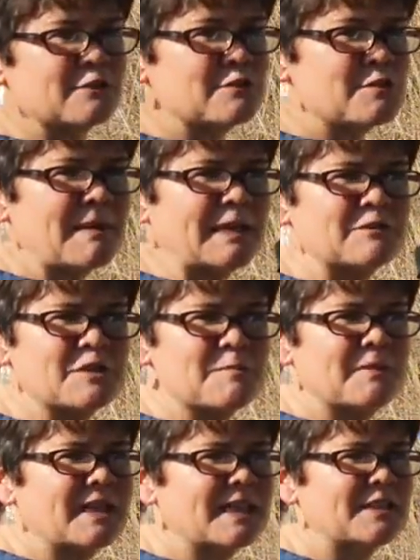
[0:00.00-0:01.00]
Cruz Mountains
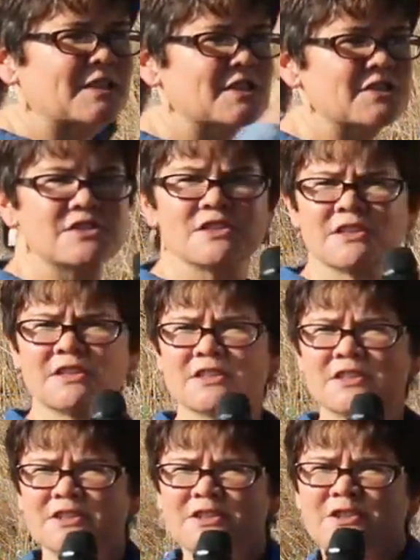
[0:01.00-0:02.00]
behind us,
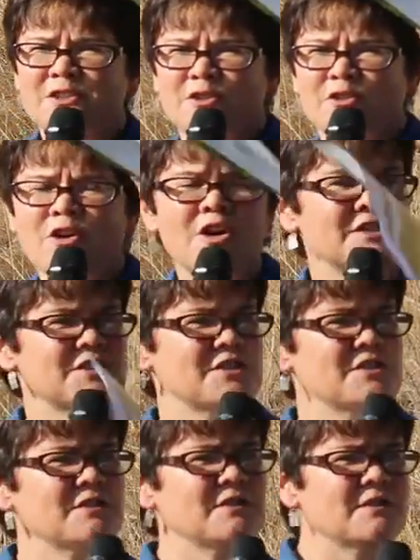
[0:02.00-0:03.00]

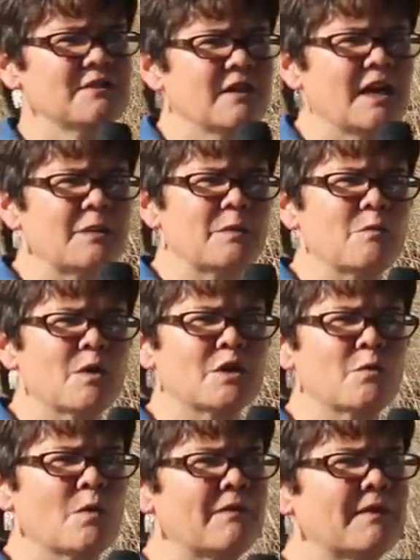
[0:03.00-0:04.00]
across Highway
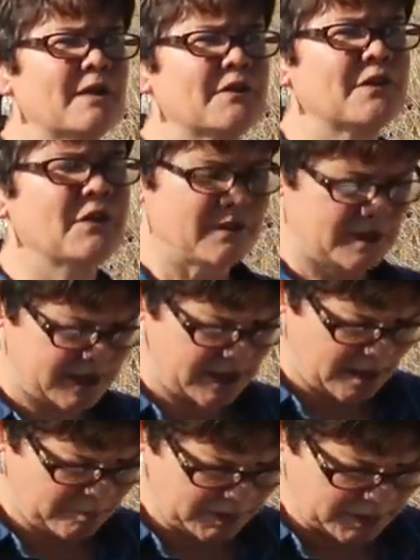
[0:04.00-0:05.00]
101 there to the
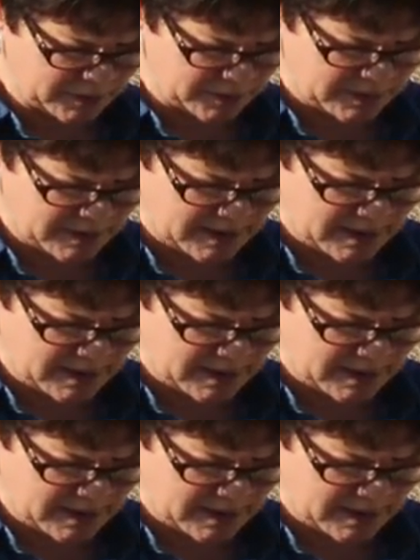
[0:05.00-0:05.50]
Diablo